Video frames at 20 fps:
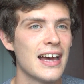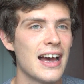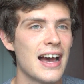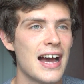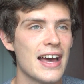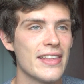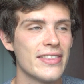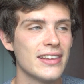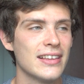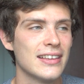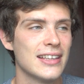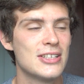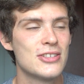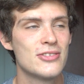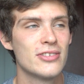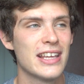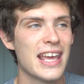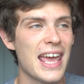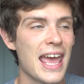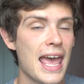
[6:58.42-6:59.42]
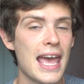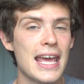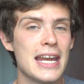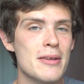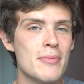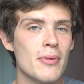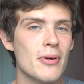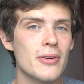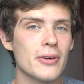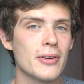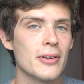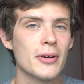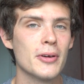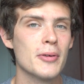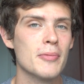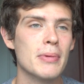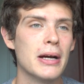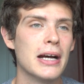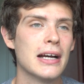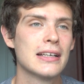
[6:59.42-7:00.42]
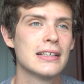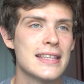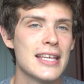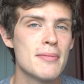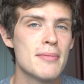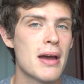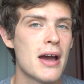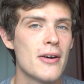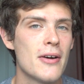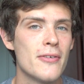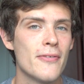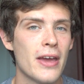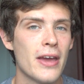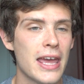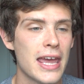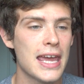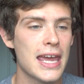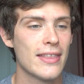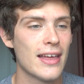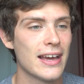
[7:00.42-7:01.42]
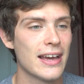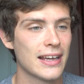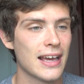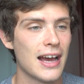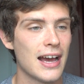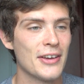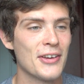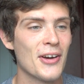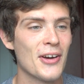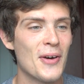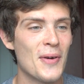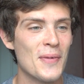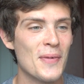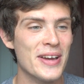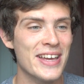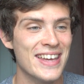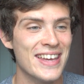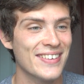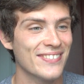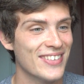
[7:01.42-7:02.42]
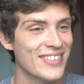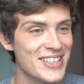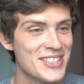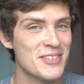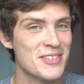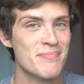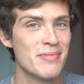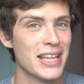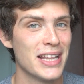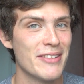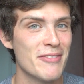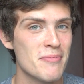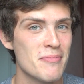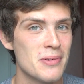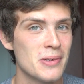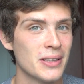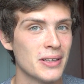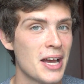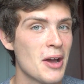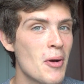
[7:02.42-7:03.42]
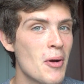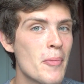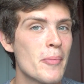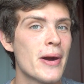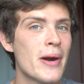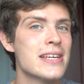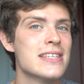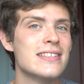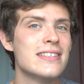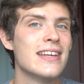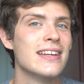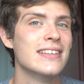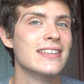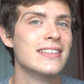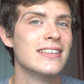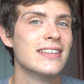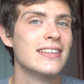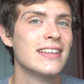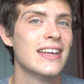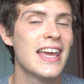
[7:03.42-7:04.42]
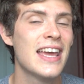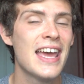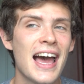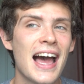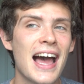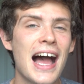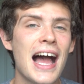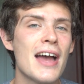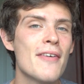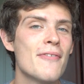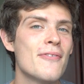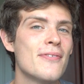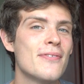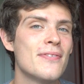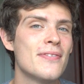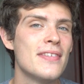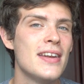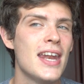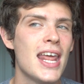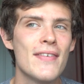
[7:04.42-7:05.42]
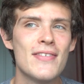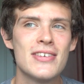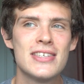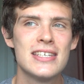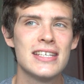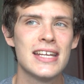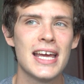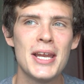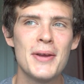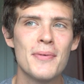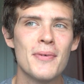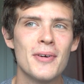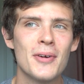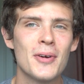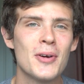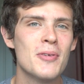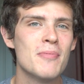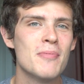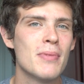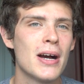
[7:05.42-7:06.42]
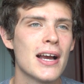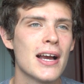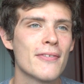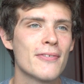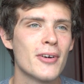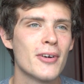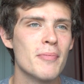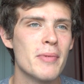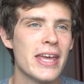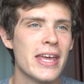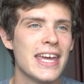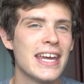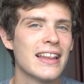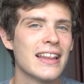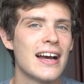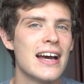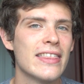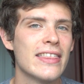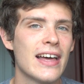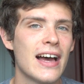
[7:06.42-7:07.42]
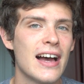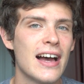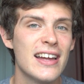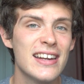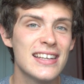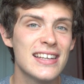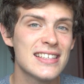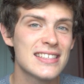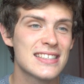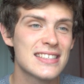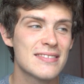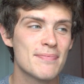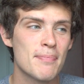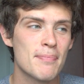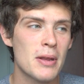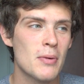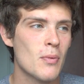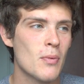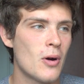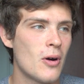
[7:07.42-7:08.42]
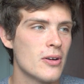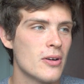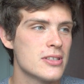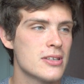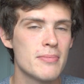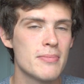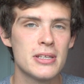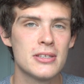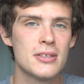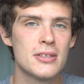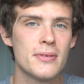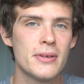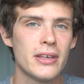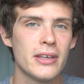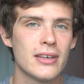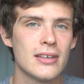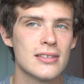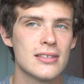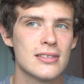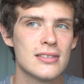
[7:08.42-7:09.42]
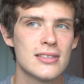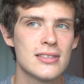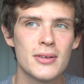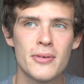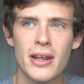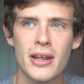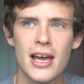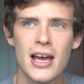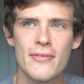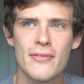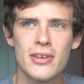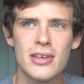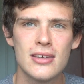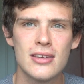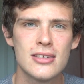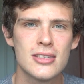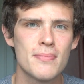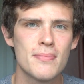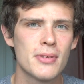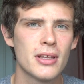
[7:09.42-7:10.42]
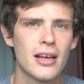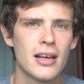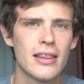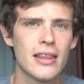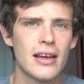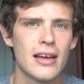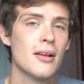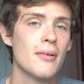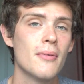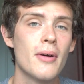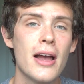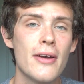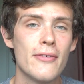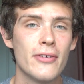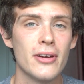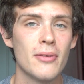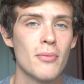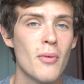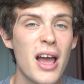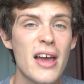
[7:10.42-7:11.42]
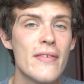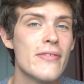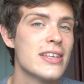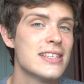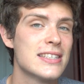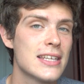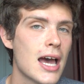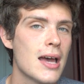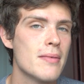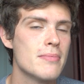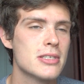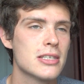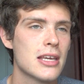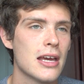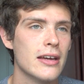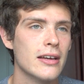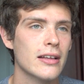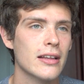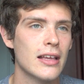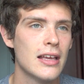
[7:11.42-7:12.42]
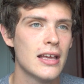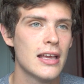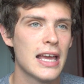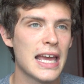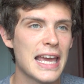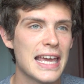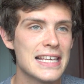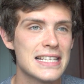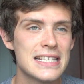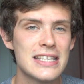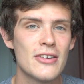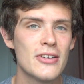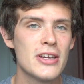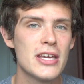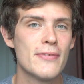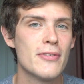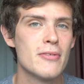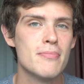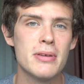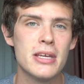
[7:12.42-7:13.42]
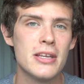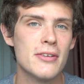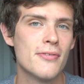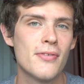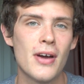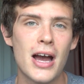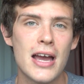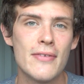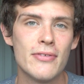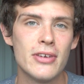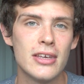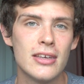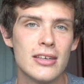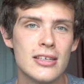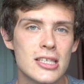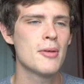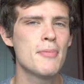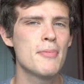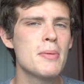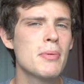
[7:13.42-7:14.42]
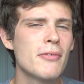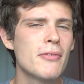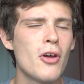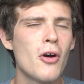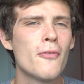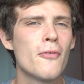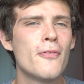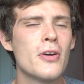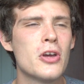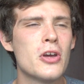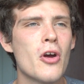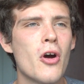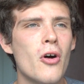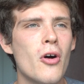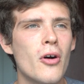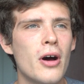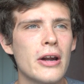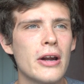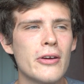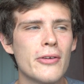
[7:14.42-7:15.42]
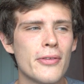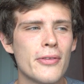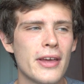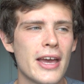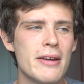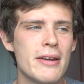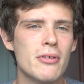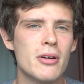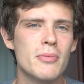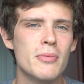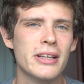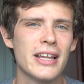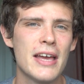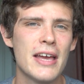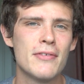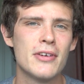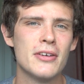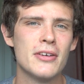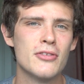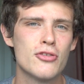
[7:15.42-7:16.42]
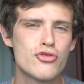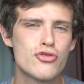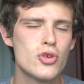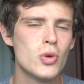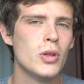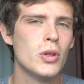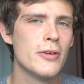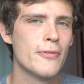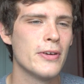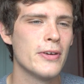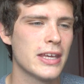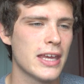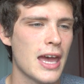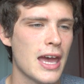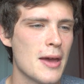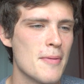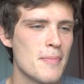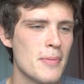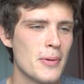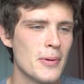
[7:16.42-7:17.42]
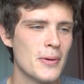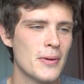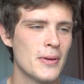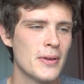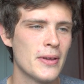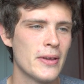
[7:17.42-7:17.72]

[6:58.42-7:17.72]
I think literally anyone can come back. The amount of hate that guy got was unbelievable, like unprecedented. I've never seen anyone come back from hate like that, and it's been what? Has it been 2 years? 2.5 years? Something like that? Whatever the time scale, it's not even been 5 years. People have not forgot. I don't think anyone will ever truly forget, but